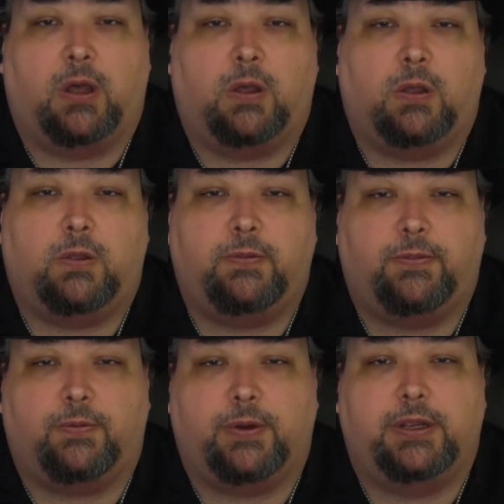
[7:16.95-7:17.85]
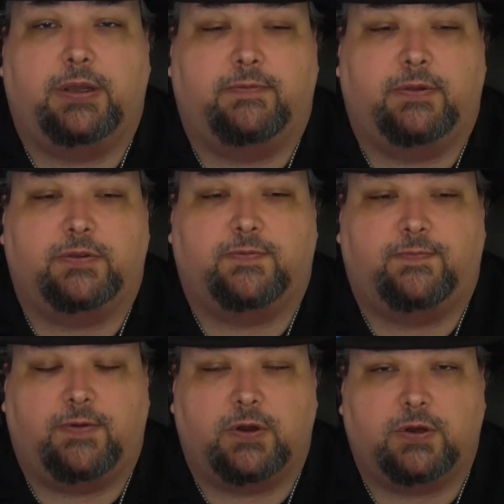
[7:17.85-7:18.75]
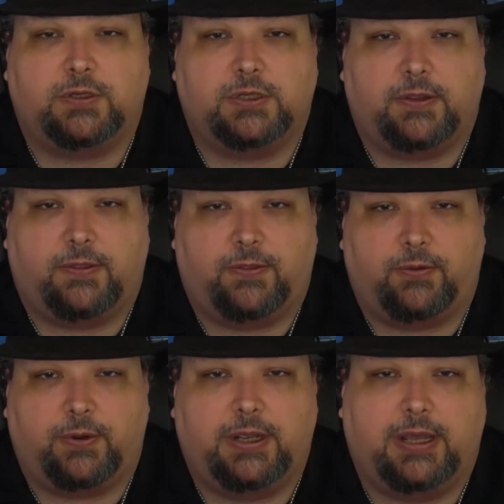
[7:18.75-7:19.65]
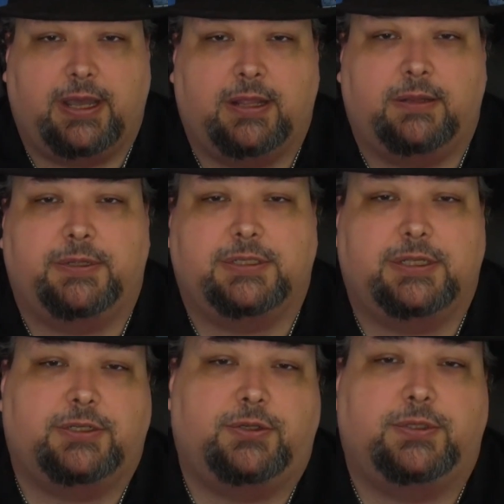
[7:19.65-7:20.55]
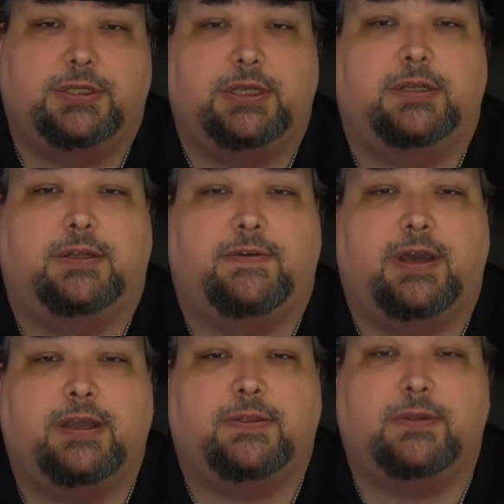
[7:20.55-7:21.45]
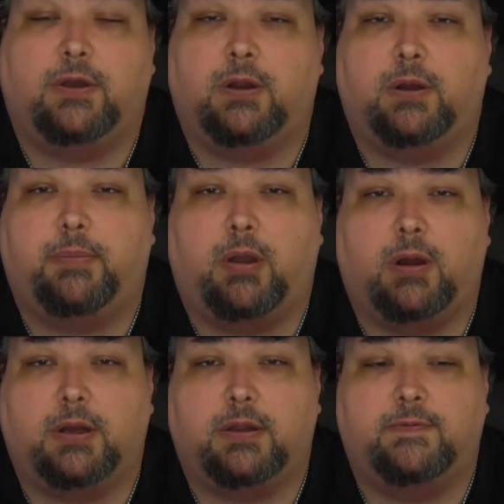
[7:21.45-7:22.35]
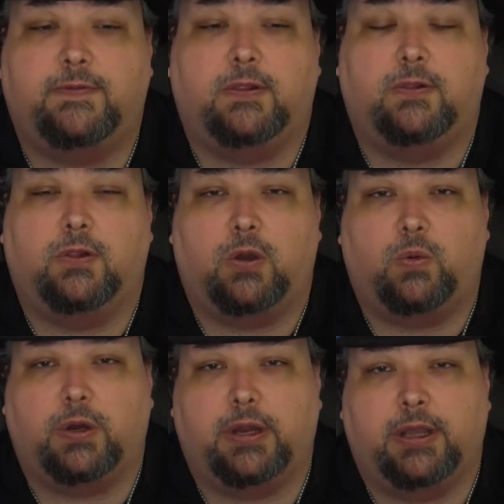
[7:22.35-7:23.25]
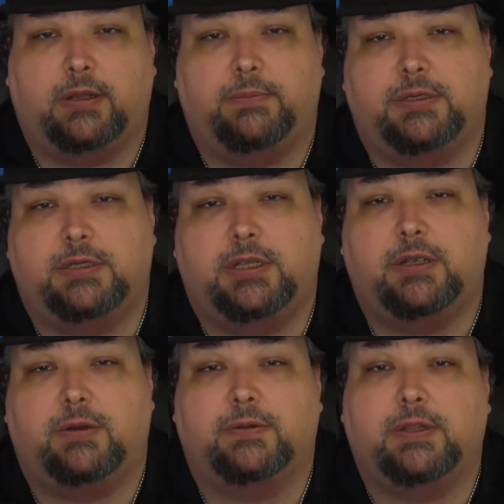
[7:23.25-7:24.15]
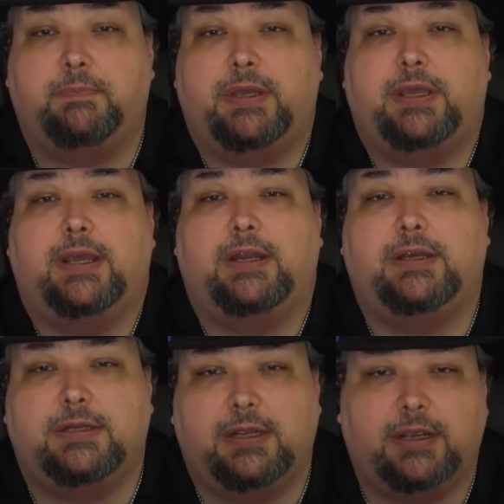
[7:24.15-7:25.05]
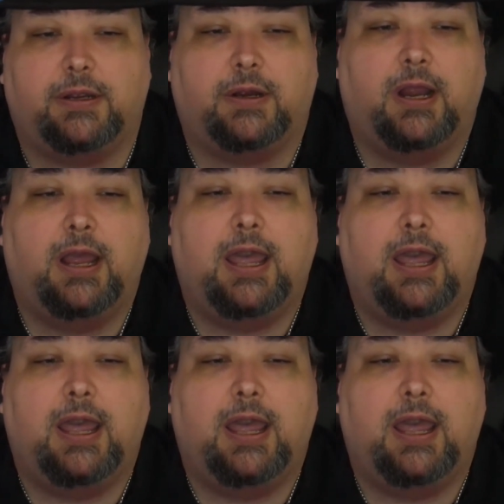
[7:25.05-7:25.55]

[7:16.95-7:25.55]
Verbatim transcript: All three of those first three elements that you see in Leviathan are a part of the lower element tier, the beginning tier